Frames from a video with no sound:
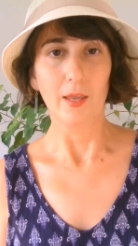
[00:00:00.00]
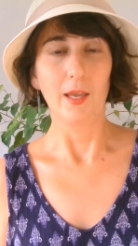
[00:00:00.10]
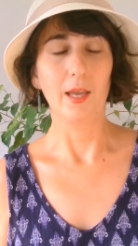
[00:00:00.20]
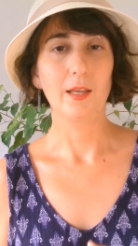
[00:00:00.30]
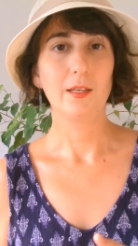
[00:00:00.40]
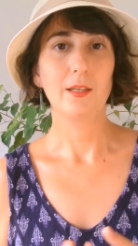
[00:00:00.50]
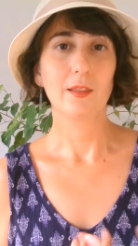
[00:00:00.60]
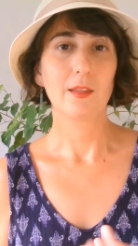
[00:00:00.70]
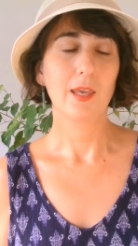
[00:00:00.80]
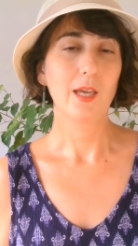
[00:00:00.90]
And in
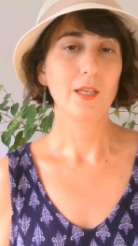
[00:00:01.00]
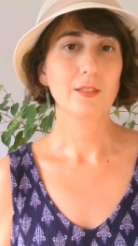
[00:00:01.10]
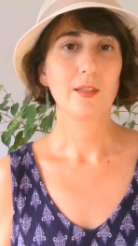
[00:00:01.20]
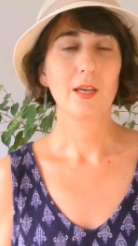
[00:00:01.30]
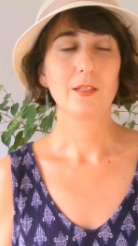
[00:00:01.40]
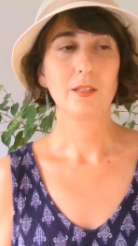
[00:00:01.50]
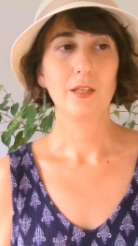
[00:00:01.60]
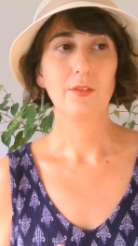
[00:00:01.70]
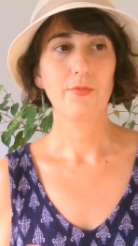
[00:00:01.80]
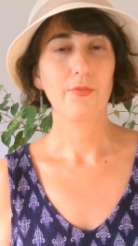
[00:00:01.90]
the case that
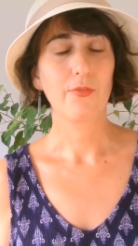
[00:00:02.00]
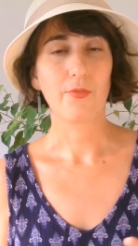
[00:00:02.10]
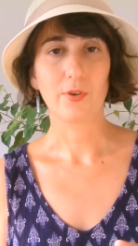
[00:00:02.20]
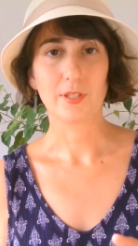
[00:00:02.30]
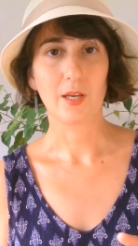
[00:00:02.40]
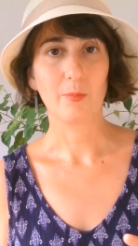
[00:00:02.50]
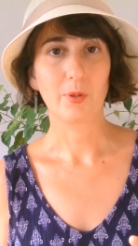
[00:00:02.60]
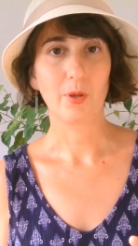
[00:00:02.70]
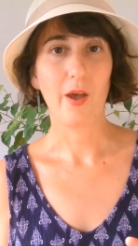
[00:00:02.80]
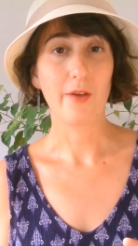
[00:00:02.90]
if, for example,
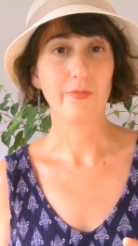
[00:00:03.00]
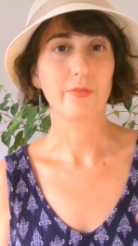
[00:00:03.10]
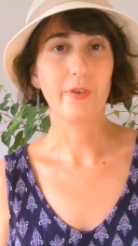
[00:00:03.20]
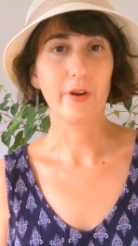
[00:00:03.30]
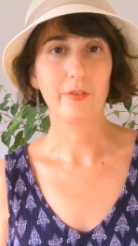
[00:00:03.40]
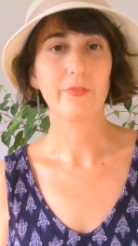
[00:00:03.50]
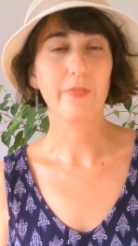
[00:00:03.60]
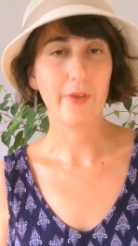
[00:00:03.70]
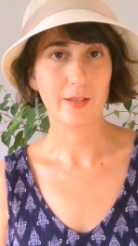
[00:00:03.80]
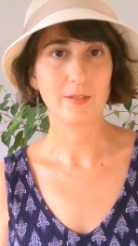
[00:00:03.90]
you have a very
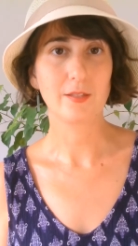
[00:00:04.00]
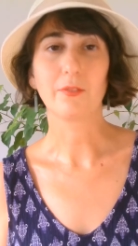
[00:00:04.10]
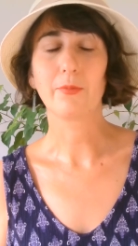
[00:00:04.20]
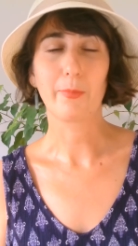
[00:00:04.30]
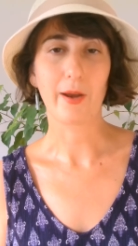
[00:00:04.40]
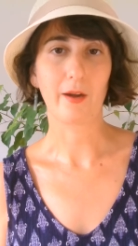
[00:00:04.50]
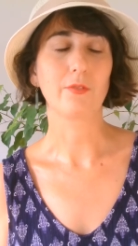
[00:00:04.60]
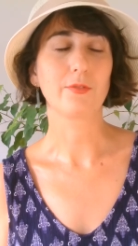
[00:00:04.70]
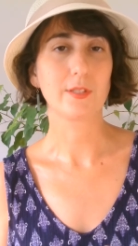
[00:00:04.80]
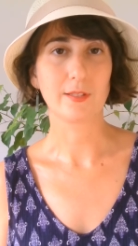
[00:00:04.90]
fancy pair
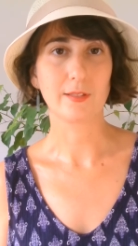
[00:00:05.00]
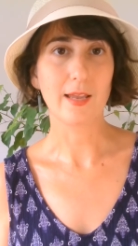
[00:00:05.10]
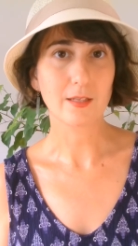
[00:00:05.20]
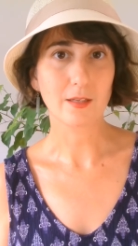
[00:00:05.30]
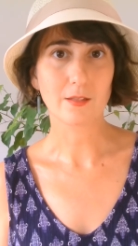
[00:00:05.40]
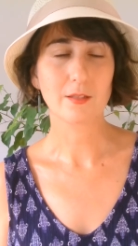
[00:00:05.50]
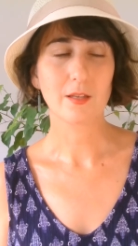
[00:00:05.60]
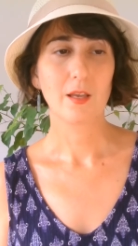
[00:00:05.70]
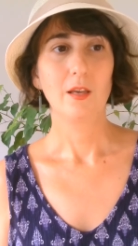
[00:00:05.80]
of sandals,